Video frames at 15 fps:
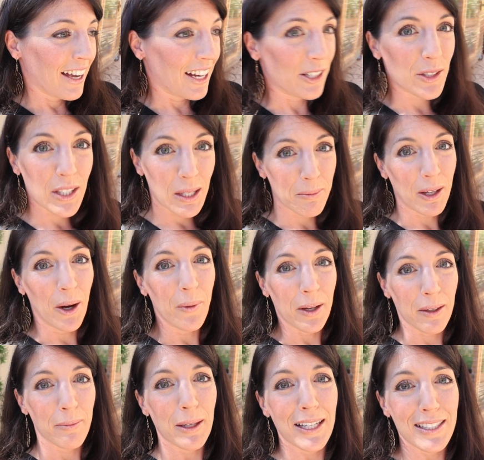I just keep
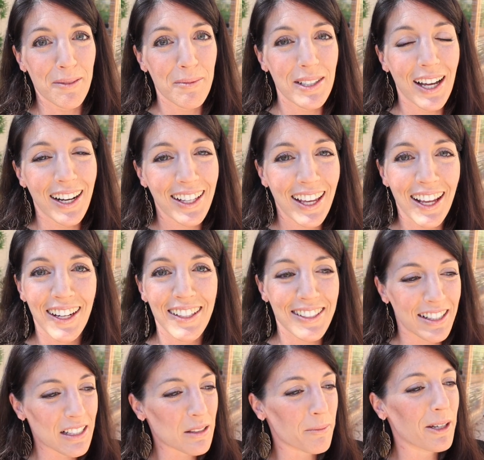going because I'm dedicated
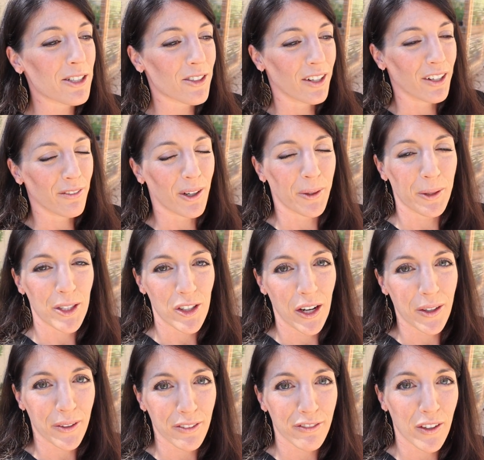to this mission of our
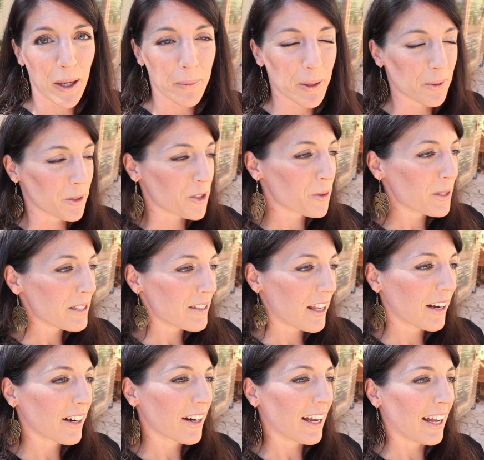regenerative farm and retreat
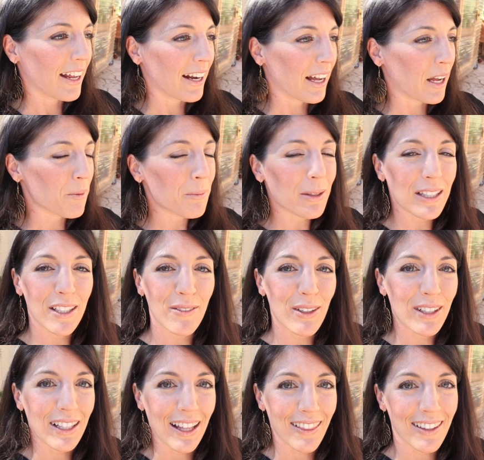center, and I'm
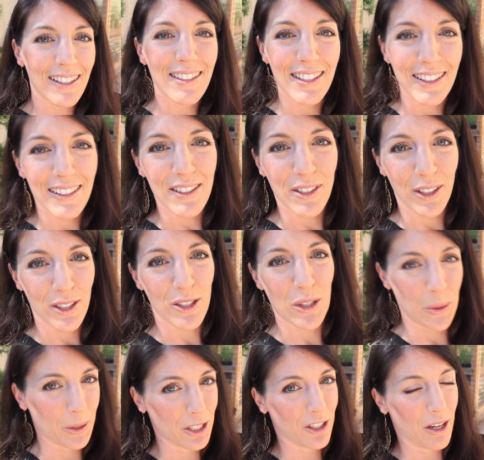believing that this is good
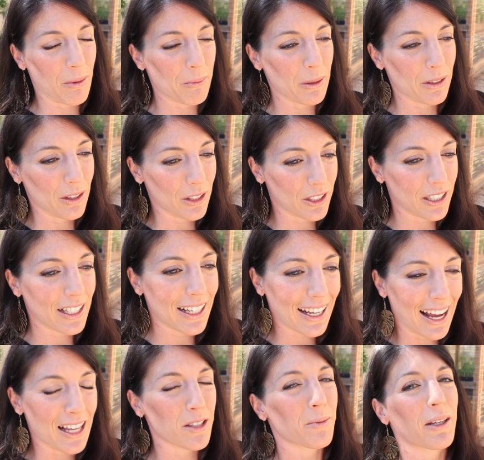stewardship,
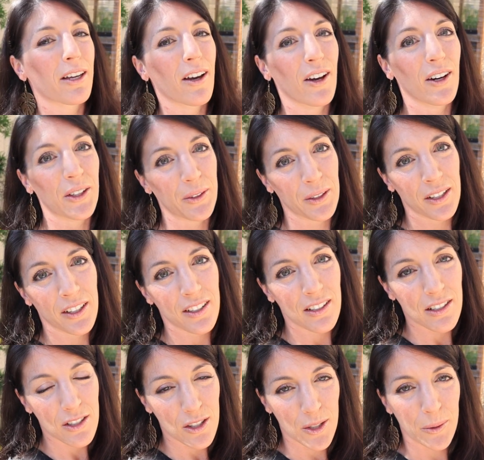learning as we go,
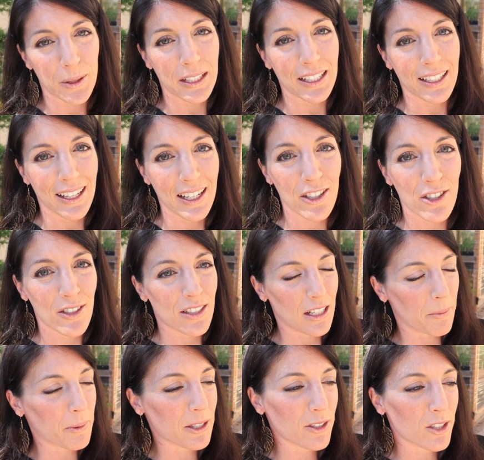stewarding each
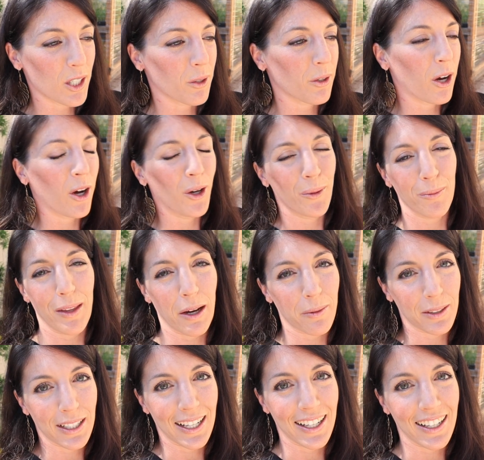stepping stone home that
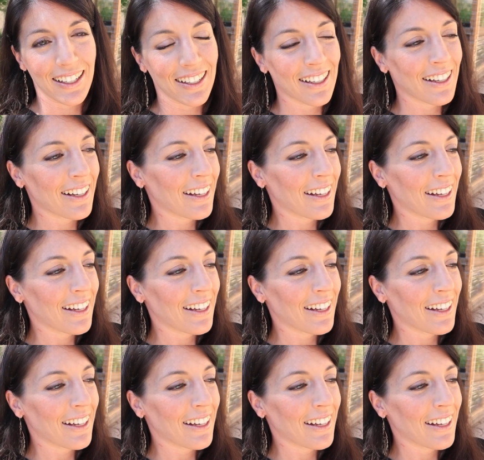we're in.